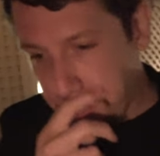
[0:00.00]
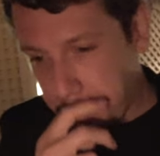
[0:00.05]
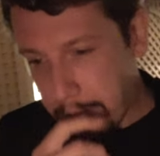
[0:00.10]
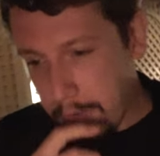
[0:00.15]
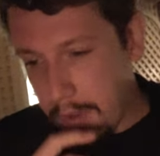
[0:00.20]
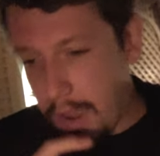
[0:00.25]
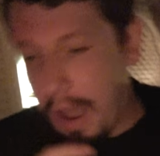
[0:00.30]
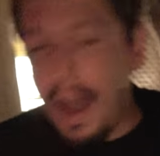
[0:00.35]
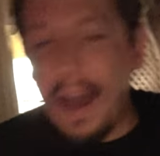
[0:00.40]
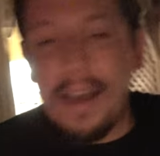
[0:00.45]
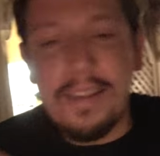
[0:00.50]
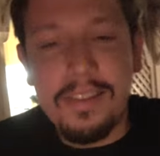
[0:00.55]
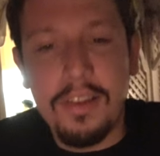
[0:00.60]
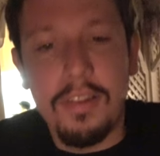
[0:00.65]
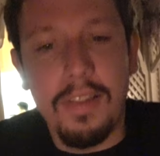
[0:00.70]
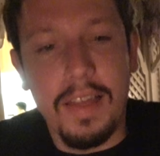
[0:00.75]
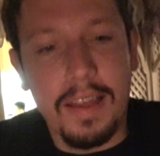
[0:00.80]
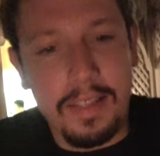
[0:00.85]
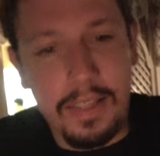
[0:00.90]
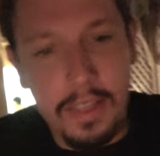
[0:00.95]
Well, I
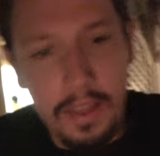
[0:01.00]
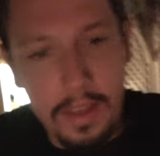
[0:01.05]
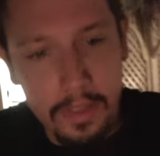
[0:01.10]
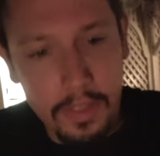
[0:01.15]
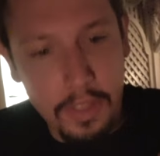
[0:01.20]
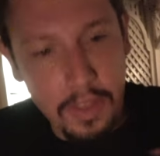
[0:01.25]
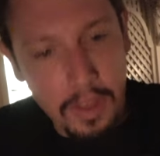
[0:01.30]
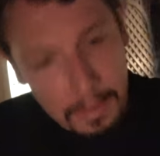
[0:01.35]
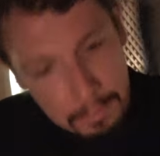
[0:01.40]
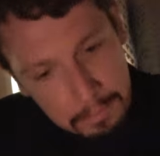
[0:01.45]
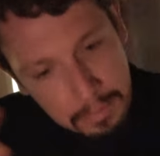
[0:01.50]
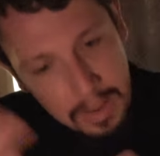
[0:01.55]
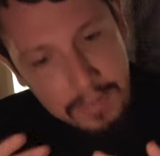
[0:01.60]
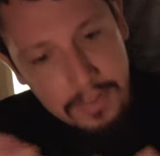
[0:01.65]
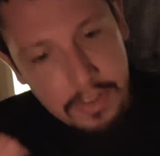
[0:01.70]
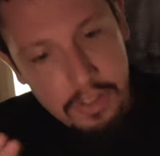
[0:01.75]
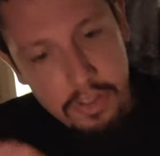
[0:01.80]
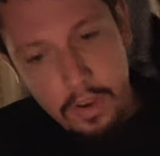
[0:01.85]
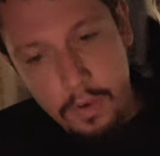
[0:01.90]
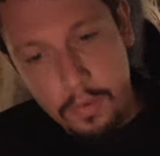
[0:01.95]
still like the
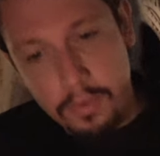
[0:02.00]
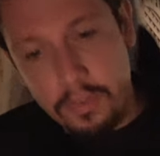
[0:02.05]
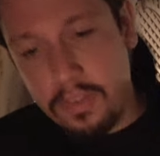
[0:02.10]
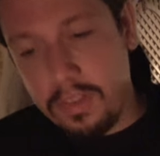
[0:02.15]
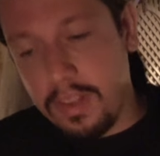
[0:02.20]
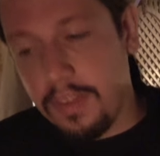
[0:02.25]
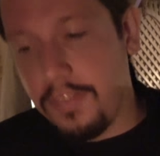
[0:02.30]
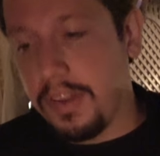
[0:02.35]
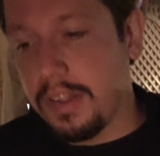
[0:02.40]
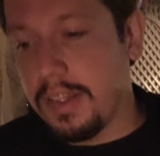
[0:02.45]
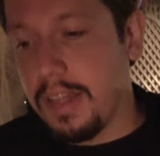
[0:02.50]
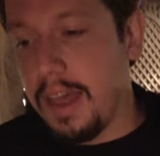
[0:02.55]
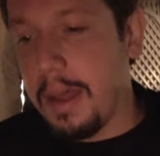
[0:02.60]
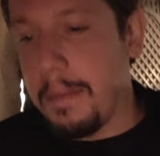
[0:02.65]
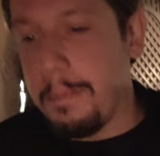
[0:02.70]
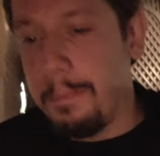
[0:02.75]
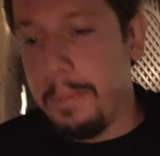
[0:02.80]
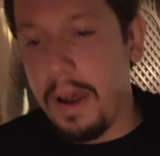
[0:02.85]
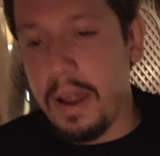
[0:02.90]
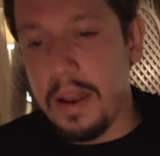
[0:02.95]
Davy Jones and stuff like that.
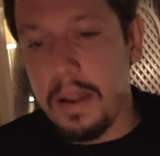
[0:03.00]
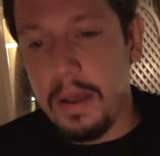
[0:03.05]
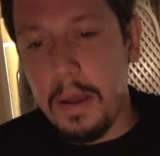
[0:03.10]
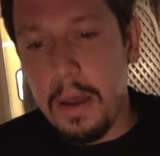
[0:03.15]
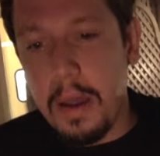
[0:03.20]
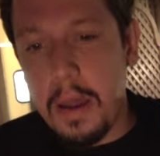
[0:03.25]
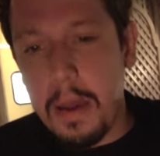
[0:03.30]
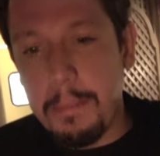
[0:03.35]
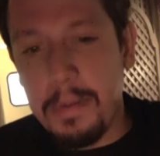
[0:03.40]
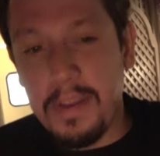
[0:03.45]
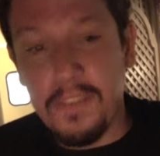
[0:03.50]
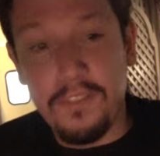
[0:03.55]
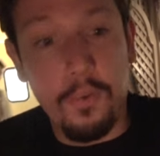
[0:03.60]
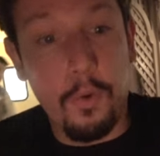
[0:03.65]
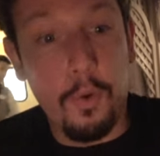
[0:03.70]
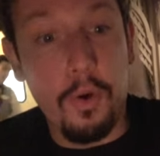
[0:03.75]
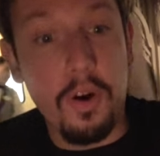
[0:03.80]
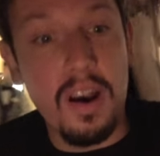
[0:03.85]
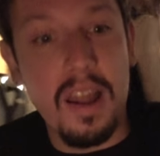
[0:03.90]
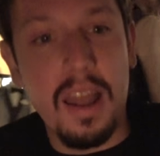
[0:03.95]
Sure, but.
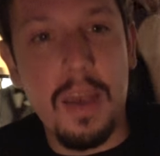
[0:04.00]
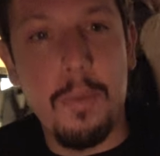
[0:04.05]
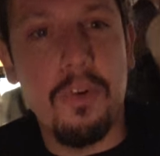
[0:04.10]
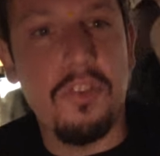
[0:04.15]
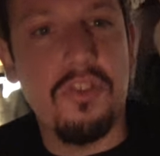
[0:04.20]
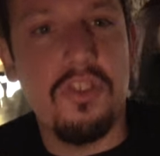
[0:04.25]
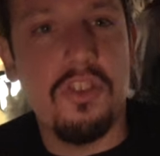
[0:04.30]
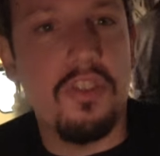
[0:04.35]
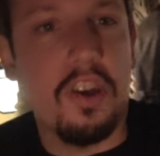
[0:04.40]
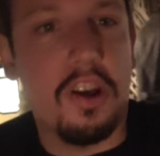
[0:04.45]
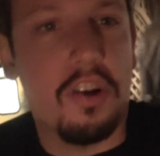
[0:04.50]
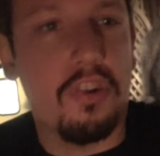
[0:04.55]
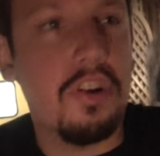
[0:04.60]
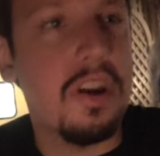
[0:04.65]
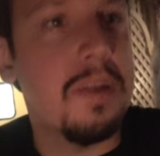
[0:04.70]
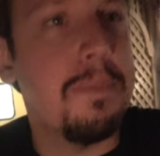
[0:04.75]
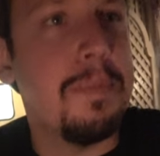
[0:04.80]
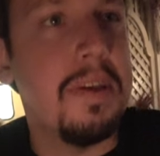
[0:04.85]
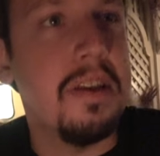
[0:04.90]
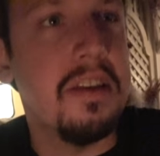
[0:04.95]
Before, it was just a
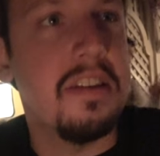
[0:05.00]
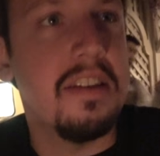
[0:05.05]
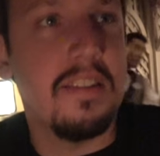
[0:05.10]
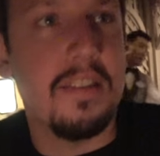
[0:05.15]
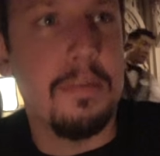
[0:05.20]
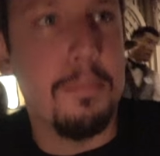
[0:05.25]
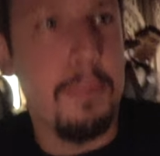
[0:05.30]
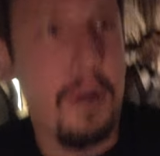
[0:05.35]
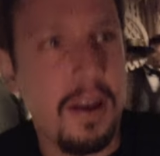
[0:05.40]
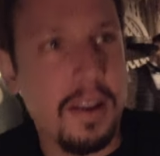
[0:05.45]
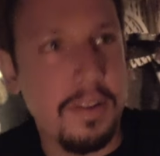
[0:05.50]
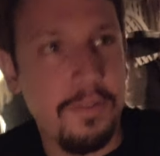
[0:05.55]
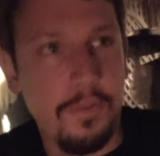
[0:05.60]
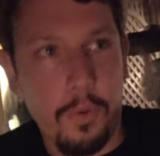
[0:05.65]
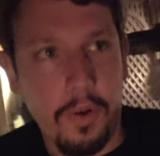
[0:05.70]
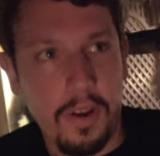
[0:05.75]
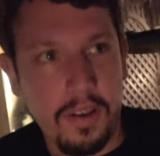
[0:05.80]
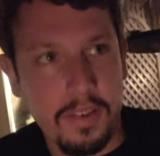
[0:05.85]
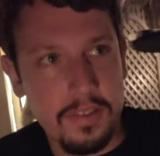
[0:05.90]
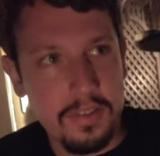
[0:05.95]
creepy, disembodied
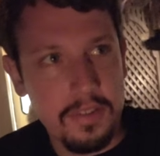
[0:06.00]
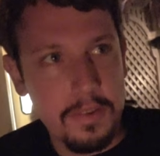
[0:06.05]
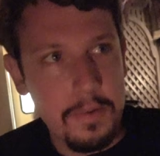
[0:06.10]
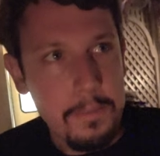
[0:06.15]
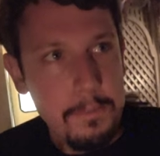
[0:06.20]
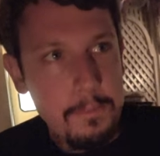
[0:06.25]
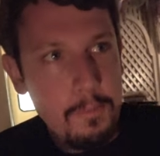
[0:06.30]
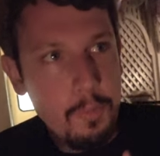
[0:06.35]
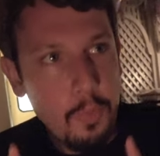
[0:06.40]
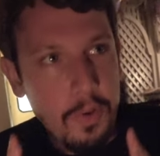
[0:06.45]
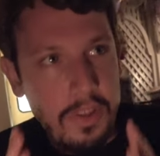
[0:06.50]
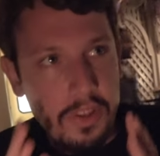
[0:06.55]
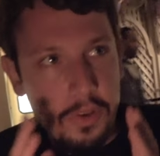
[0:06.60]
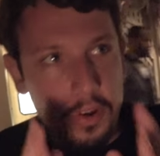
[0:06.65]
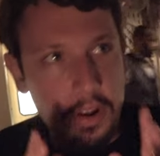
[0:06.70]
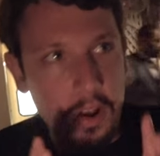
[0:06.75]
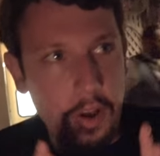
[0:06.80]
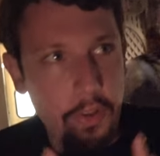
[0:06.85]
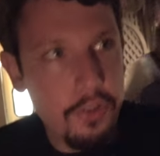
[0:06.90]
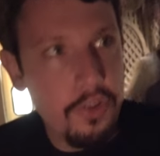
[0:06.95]
voice. Yes. When
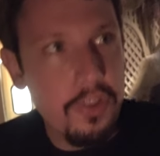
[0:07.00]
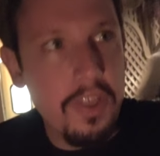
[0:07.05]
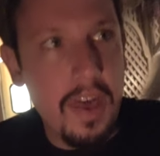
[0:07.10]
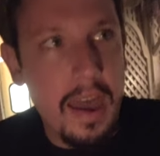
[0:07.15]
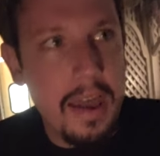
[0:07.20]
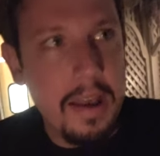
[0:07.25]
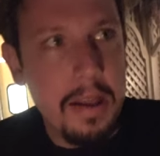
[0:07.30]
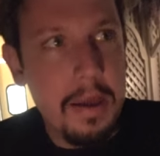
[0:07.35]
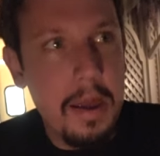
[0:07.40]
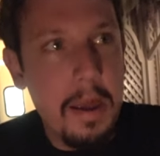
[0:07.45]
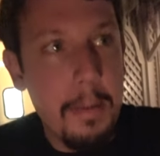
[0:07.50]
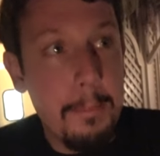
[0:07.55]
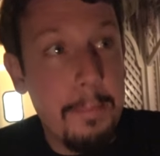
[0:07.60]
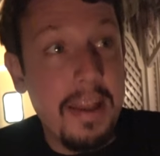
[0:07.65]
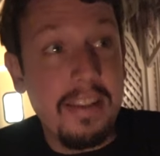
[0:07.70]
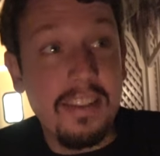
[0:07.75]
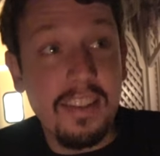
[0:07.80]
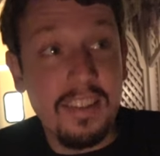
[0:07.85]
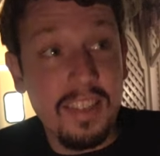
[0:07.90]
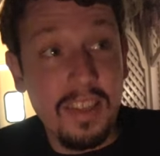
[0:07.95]
you'd go through that. Yes.
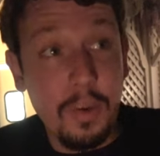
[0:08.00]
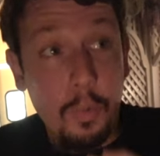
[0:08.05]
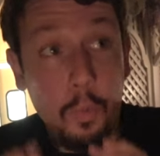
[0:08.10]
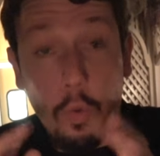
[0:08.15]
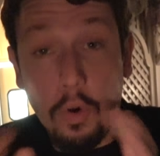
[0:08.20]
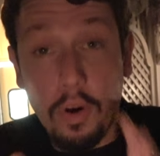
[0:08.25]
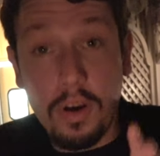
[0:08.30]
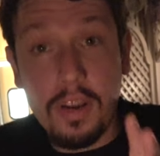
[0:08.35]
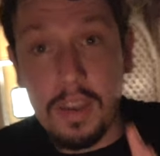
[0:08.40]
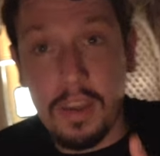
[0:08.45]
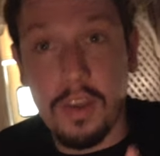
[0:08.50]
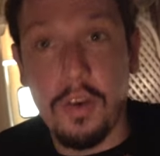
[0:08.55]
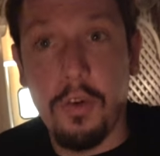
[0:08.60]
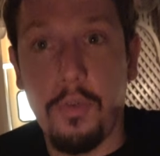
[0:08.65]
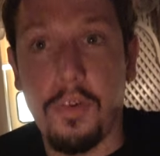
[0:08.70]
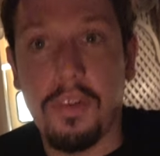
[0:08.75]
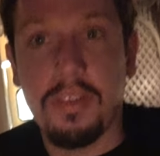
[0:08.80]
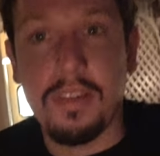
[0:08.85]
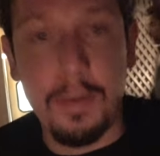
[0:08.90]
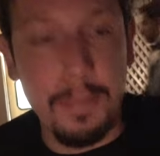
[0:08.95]
Basically warning you
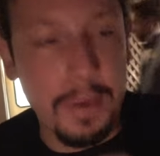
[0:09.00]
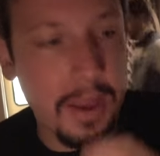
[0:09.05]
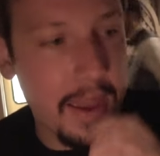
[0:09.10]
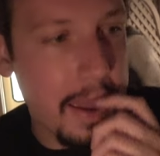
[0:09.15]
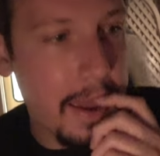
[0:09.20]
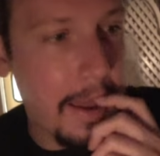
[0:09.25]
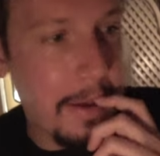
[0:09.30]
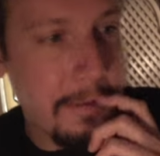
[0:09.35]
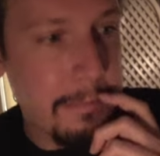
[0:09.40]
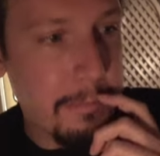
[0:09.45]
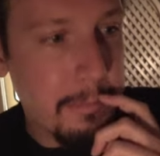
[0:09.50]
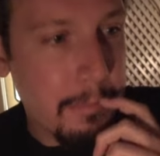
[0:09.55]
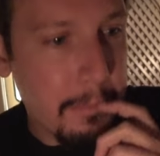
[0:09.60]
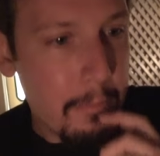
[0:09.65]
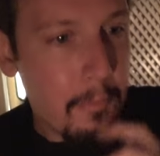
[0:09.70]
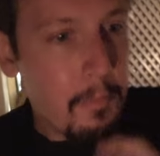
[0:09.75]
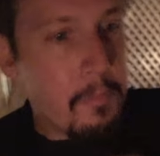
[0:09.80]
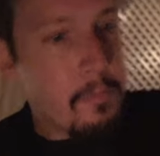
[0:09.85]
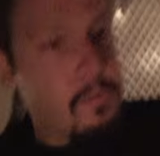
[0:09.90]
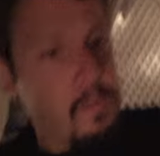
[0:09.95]
of what's coming ahead.
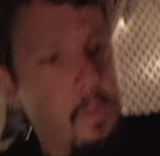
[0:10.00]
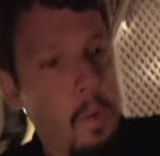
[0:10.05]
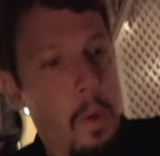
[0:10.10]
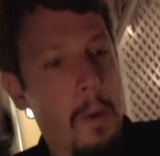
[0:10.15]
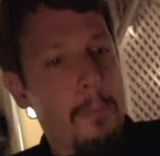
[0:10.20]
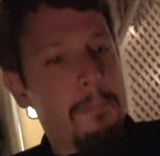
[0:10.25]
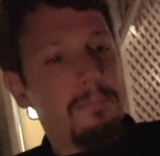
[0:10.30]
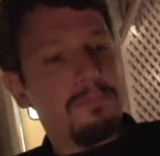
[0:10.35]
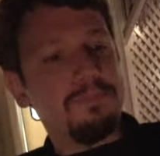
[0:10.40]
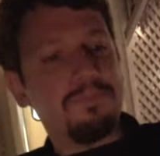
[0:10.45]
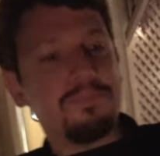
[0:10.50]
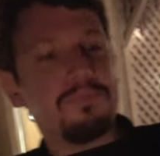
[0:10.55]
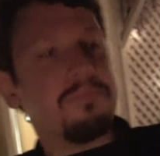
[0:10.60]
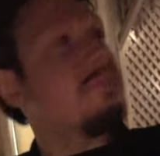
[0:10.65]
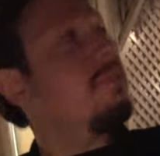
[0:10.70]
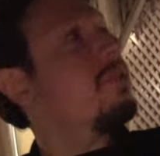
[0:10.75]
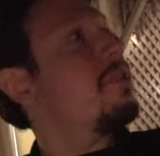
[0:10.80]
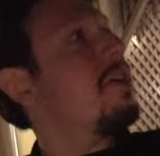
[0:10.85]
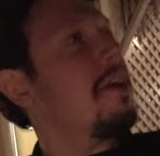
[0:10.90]
Yeah. Oh, thank you very